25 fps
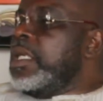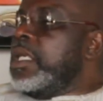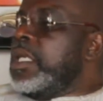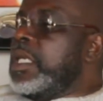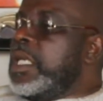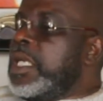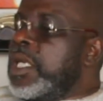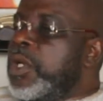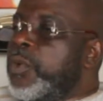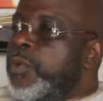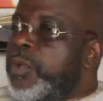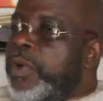
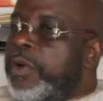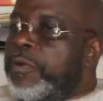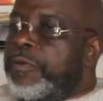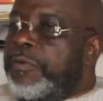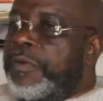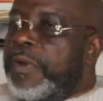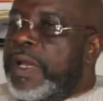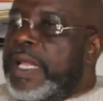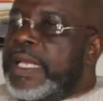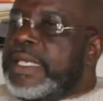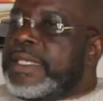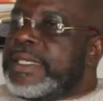He
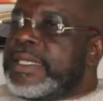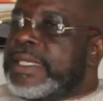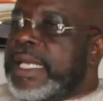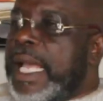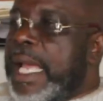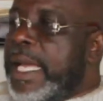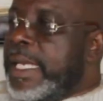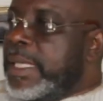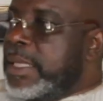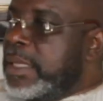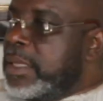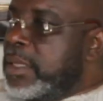willfully
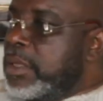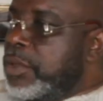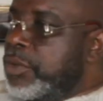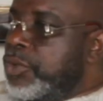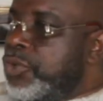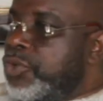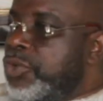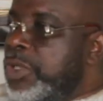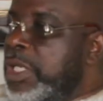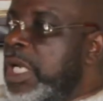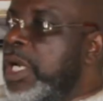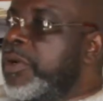signed
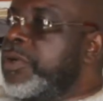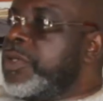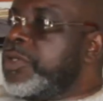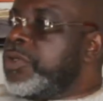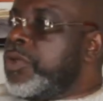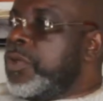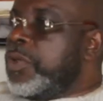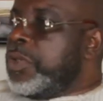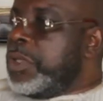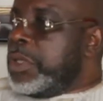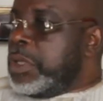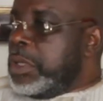to the
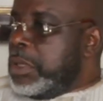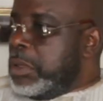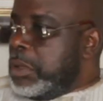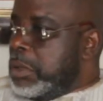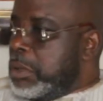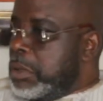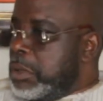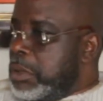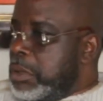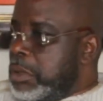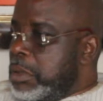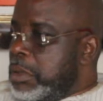resolution.
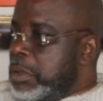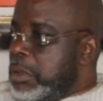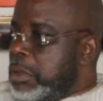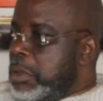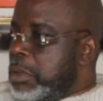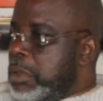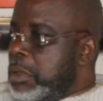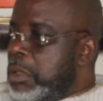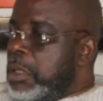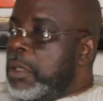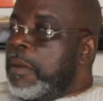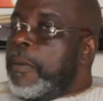
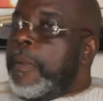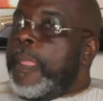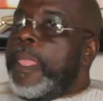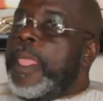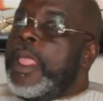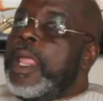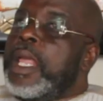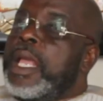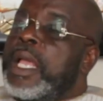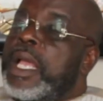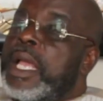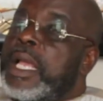
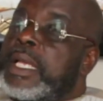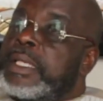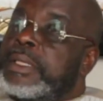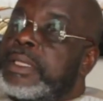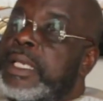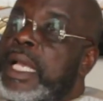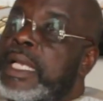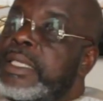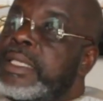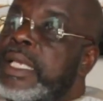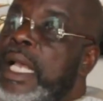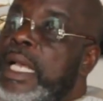And
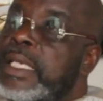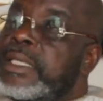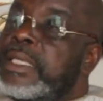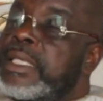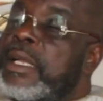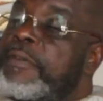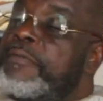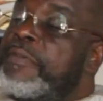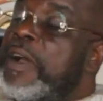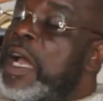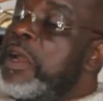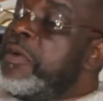just as
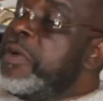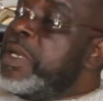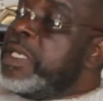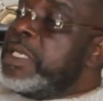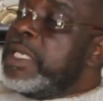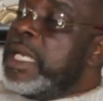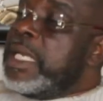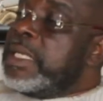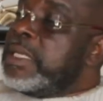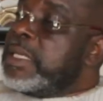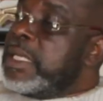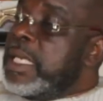the Far
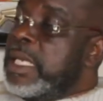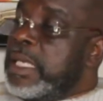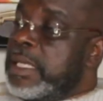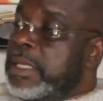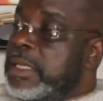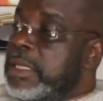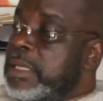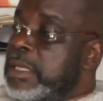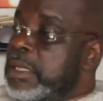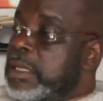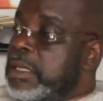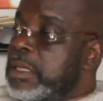Rangers
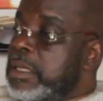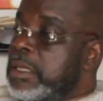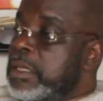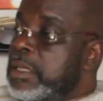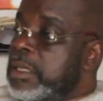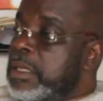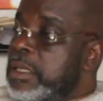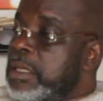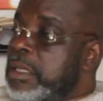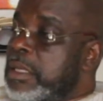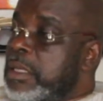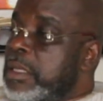case,
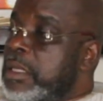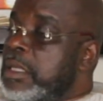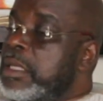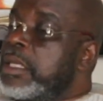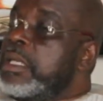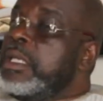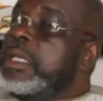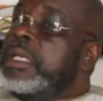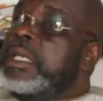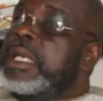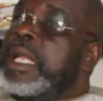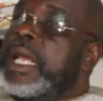
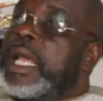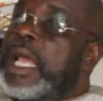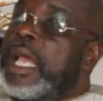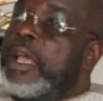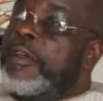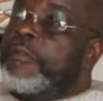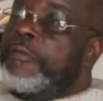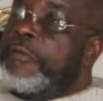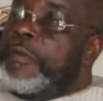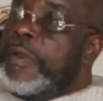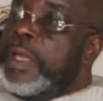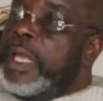the
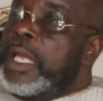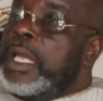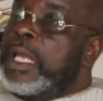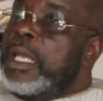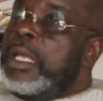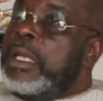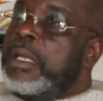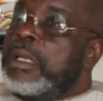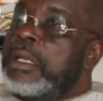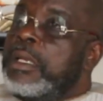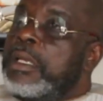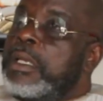
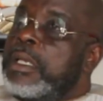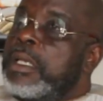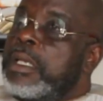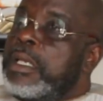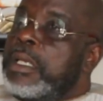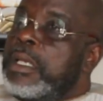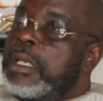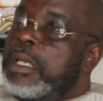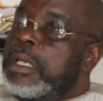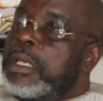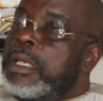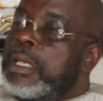FA
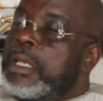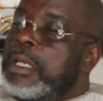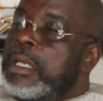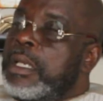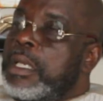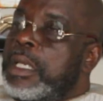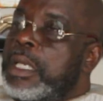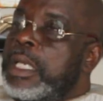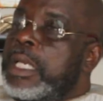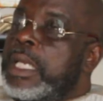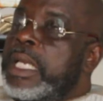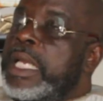
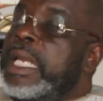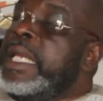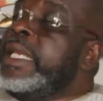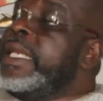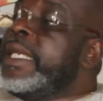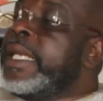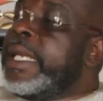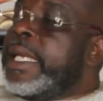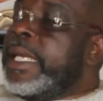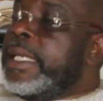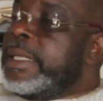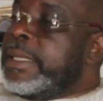
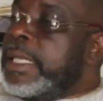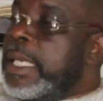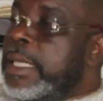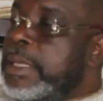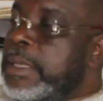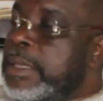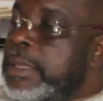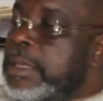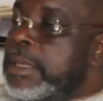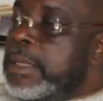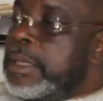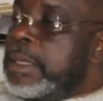indicated
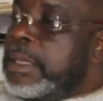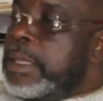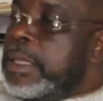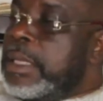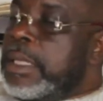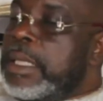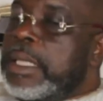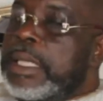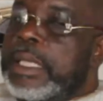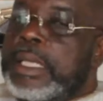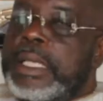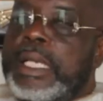
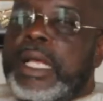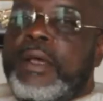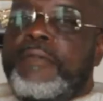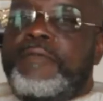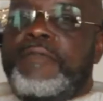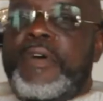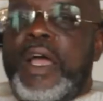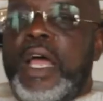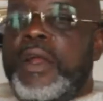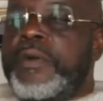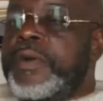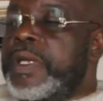that
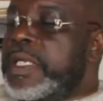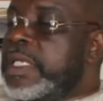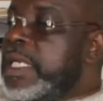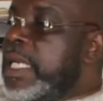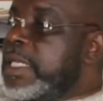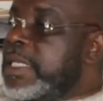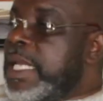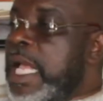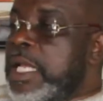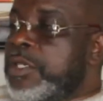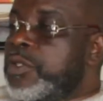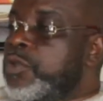Fire
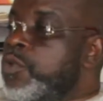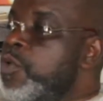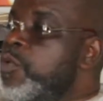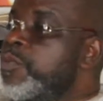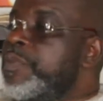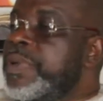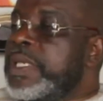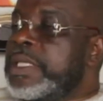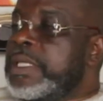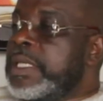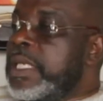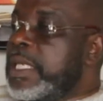Rangers has no
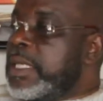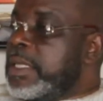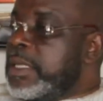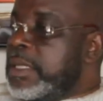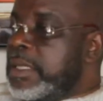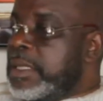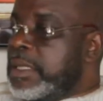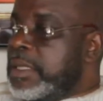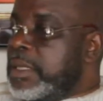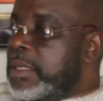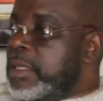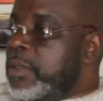
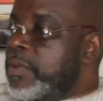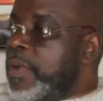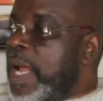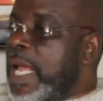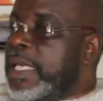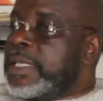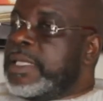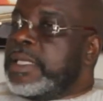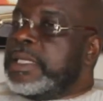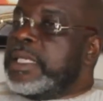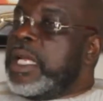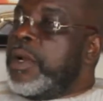business
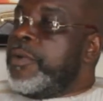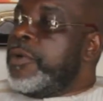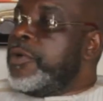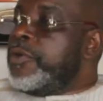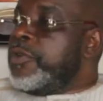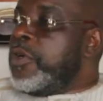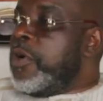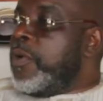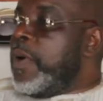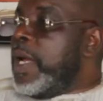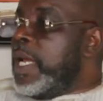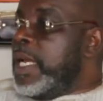writing the
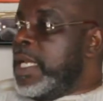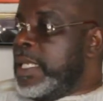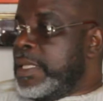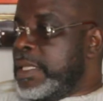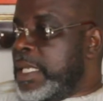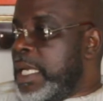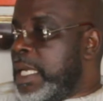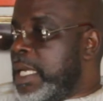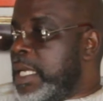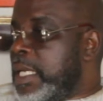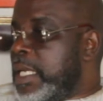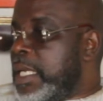withdrawal
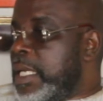letter.